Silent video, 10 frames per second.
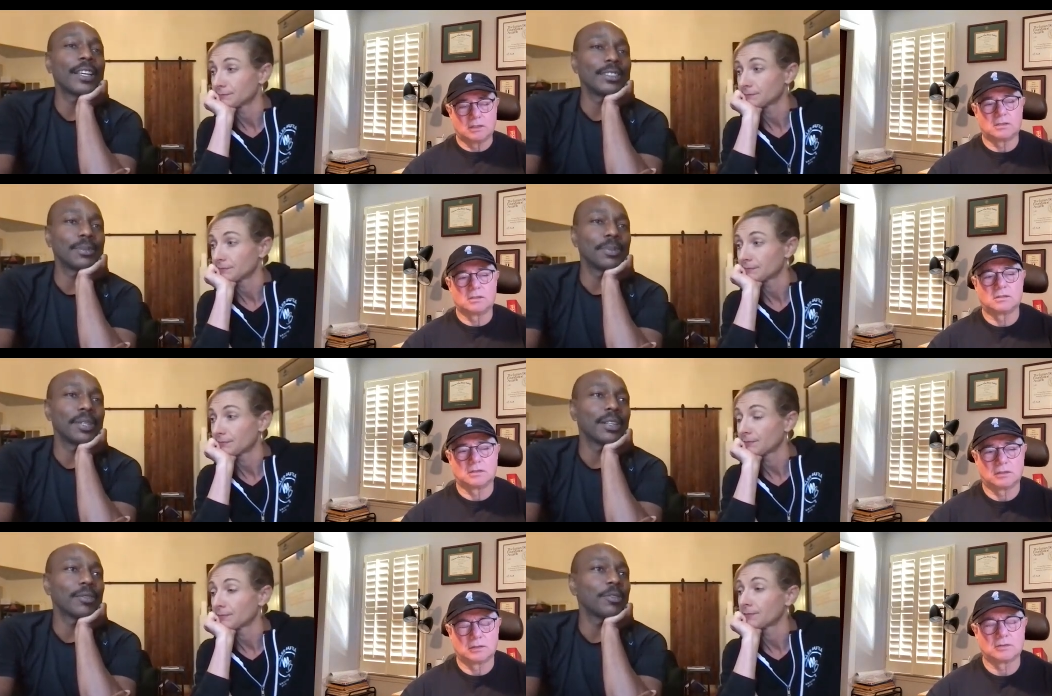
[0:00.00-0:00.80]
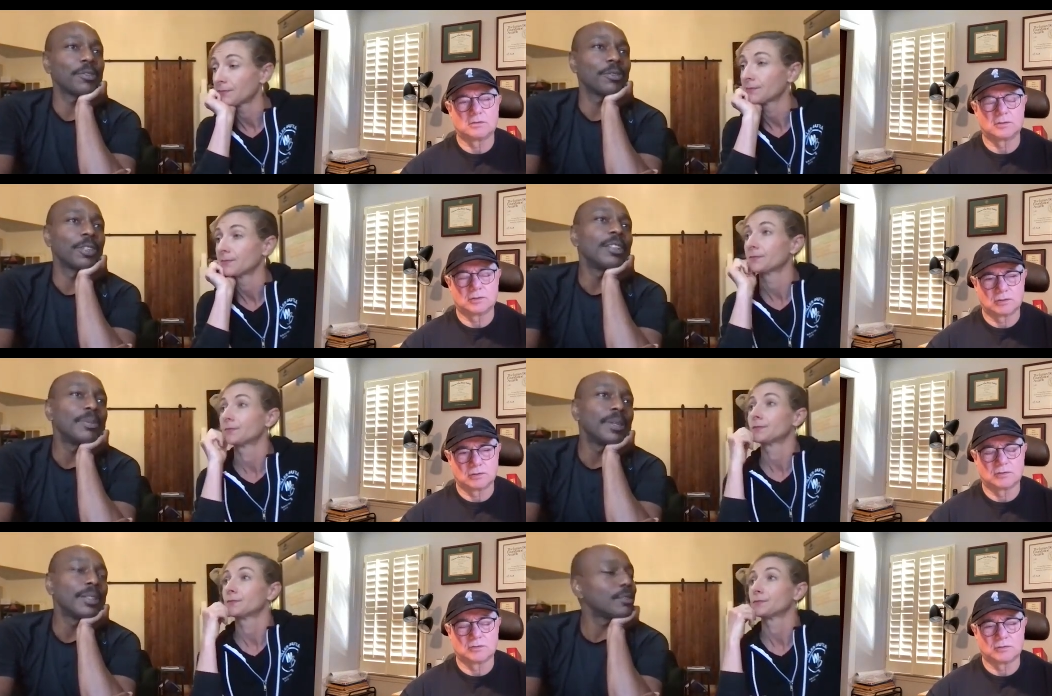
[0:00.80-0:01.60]
Speaker 1: Facebook. We've really
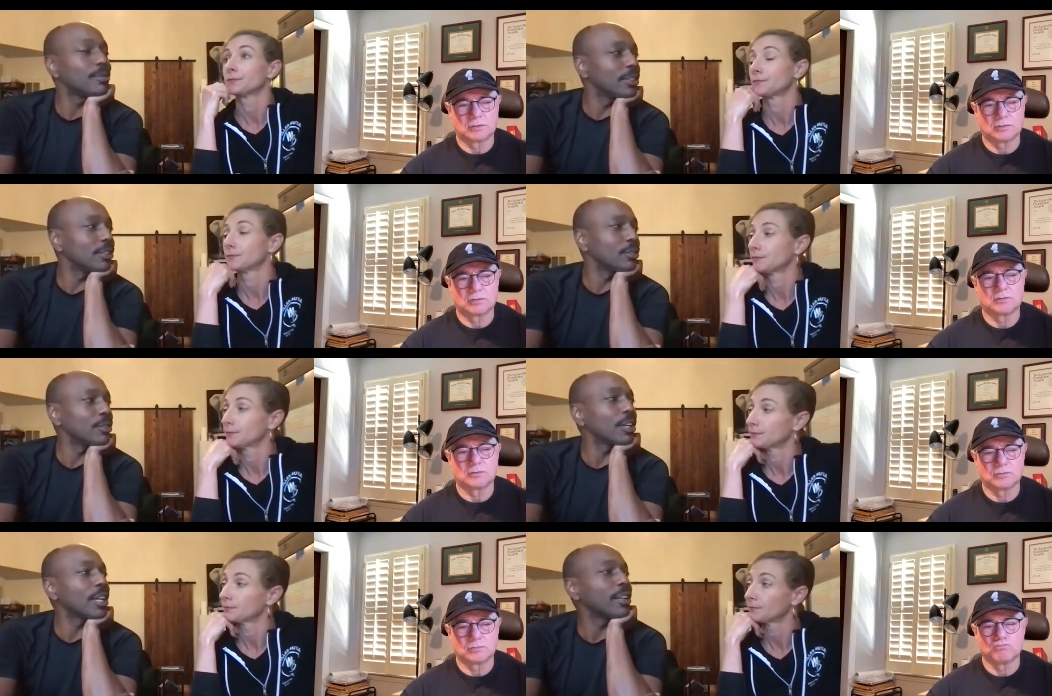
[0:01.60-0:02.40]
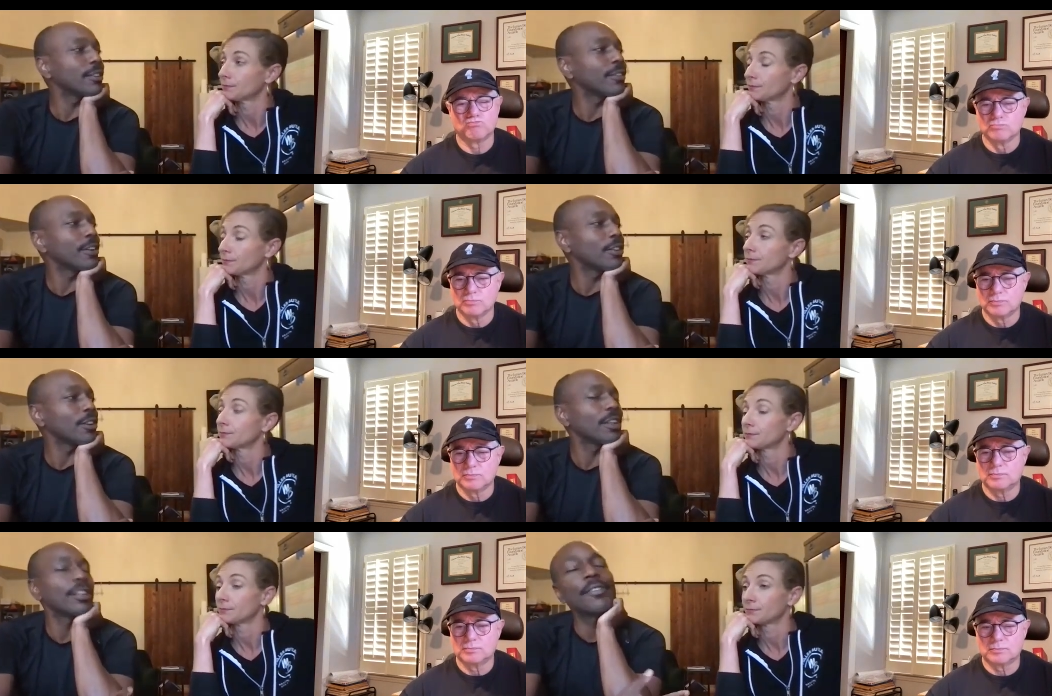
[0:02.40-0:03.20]
built a really cool organic
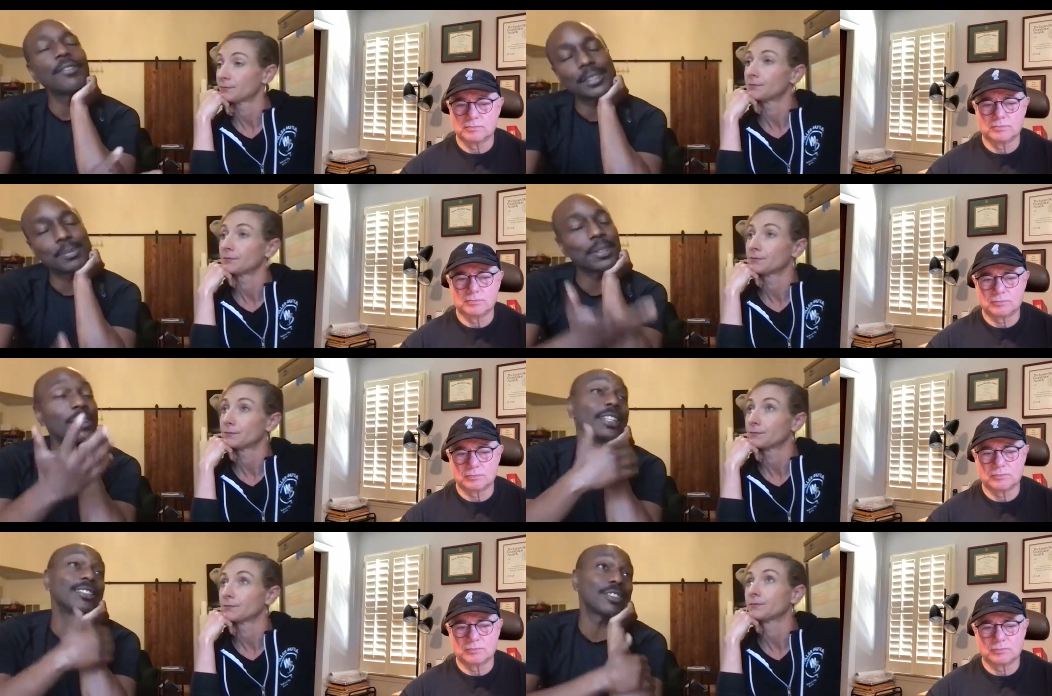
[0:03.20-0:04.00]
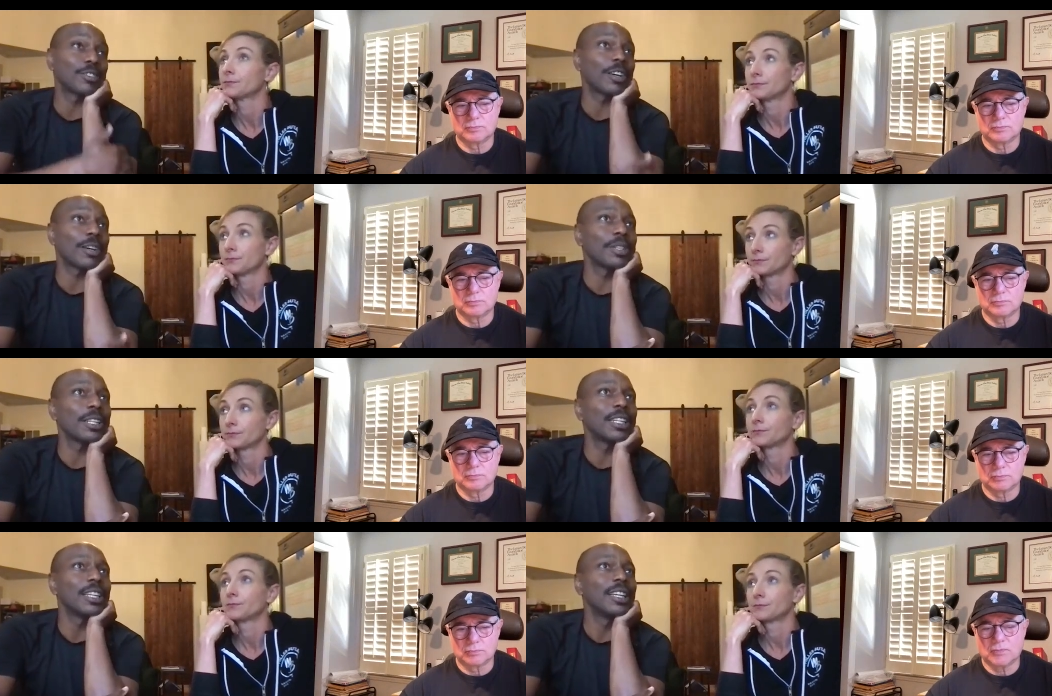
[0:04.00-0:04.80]
following. Not Facebook, on Instagram
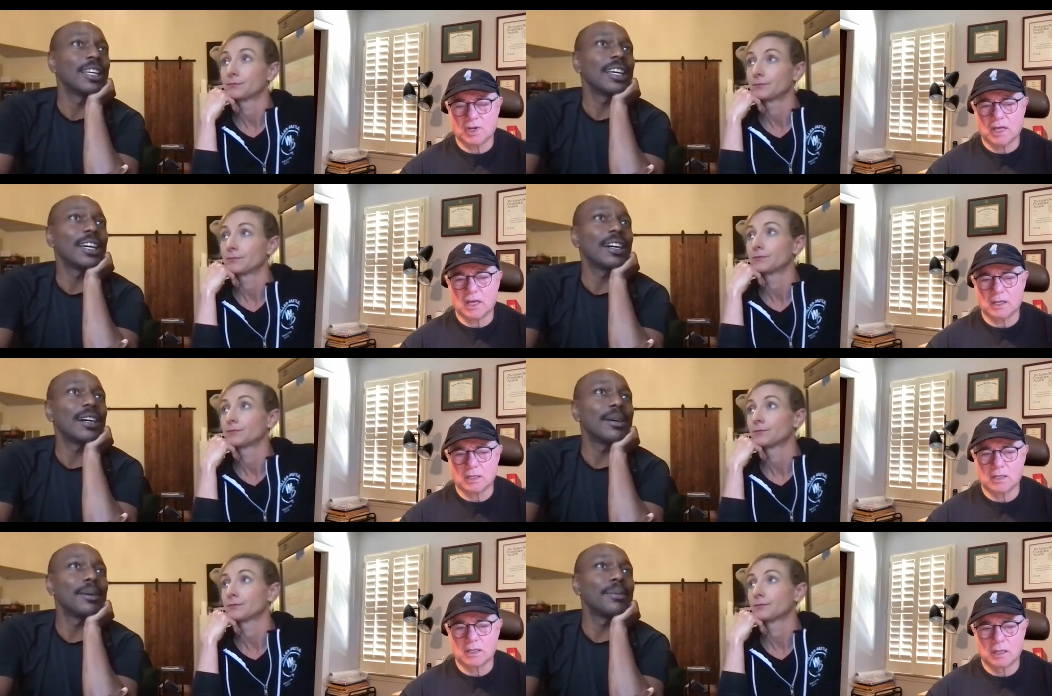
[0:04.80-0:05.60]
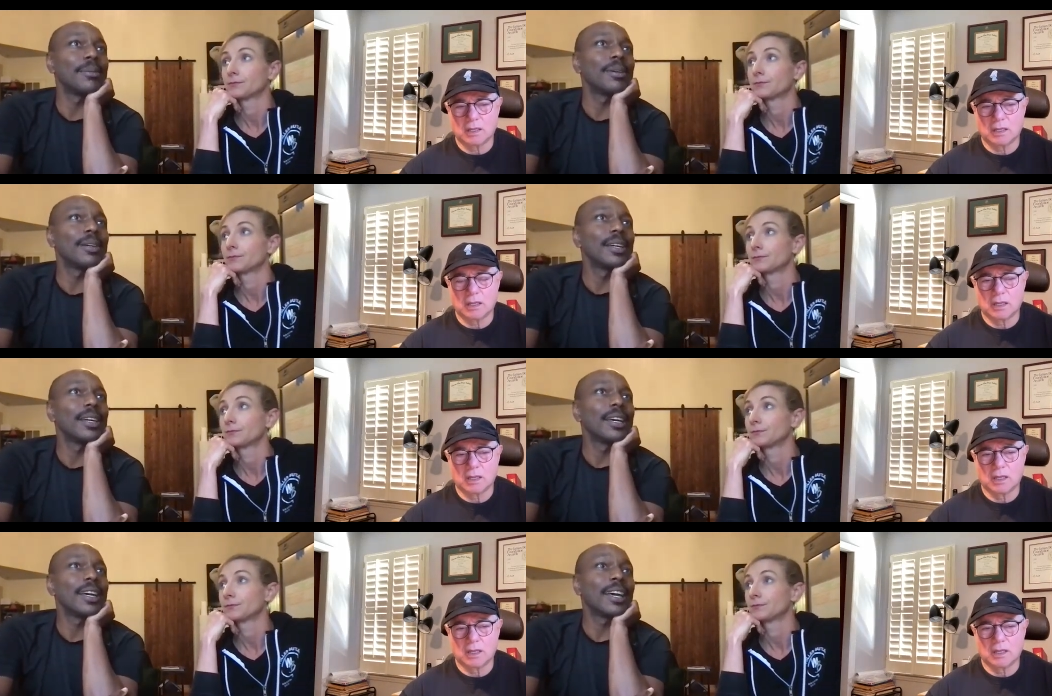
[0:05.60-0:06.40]
really. Yeah. Um,
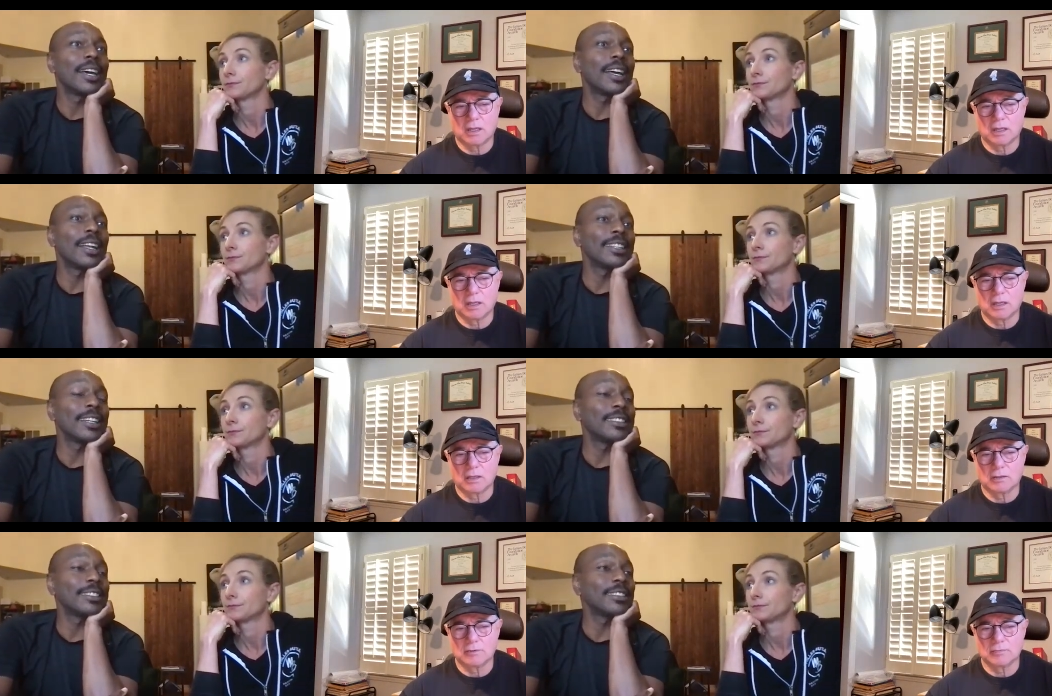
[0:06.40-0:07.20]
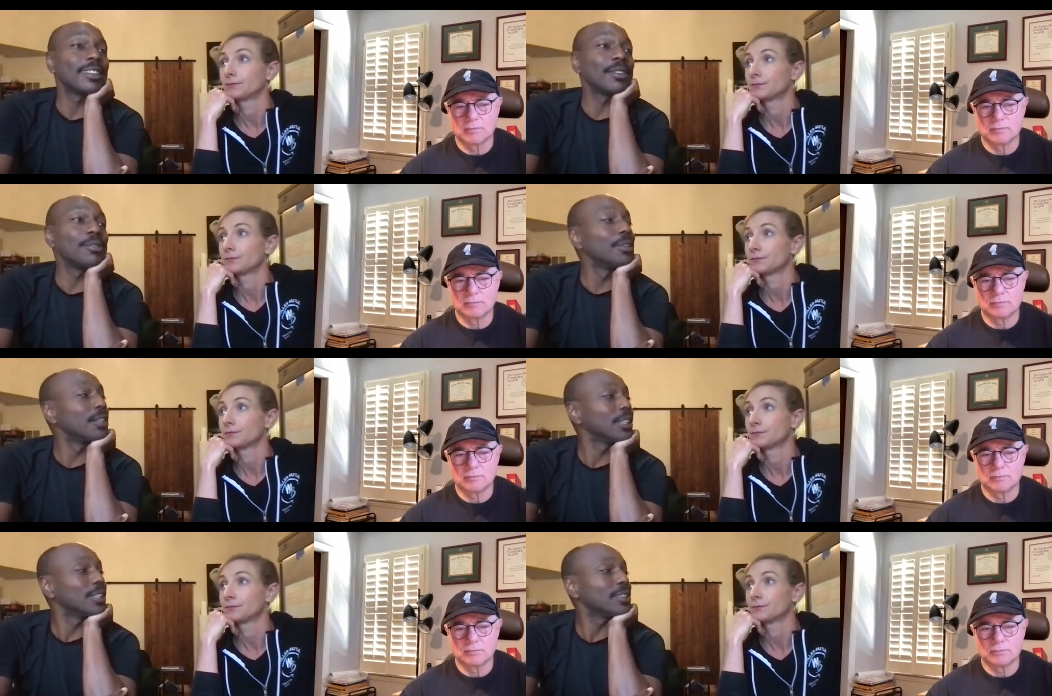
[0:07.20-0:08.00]
and yeah, she's done a
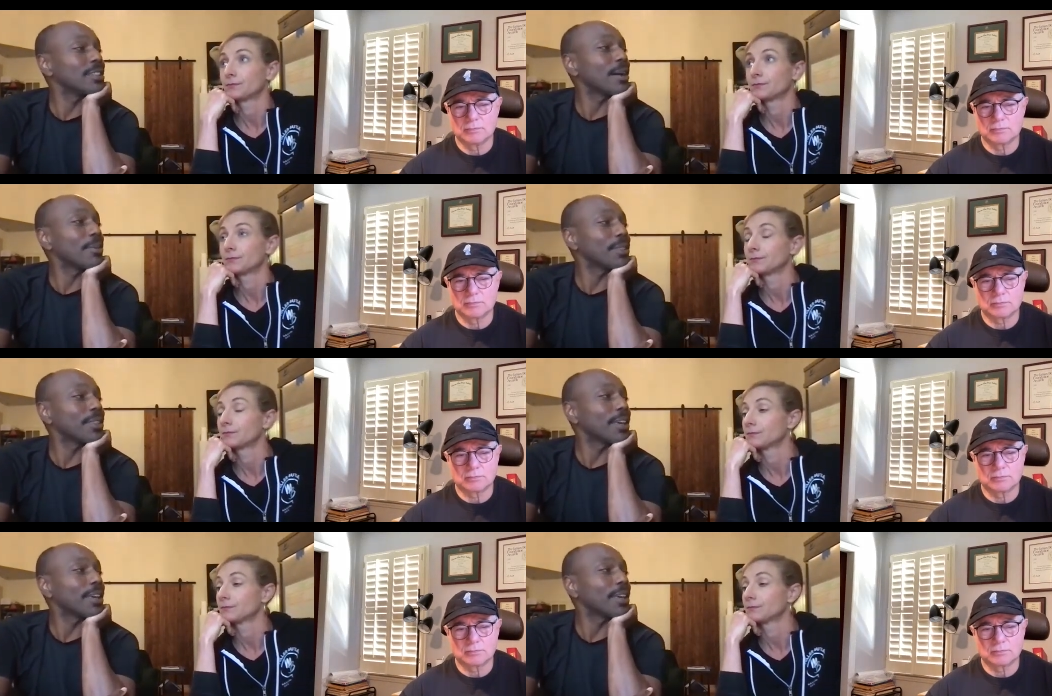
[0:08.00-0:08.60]
really good job with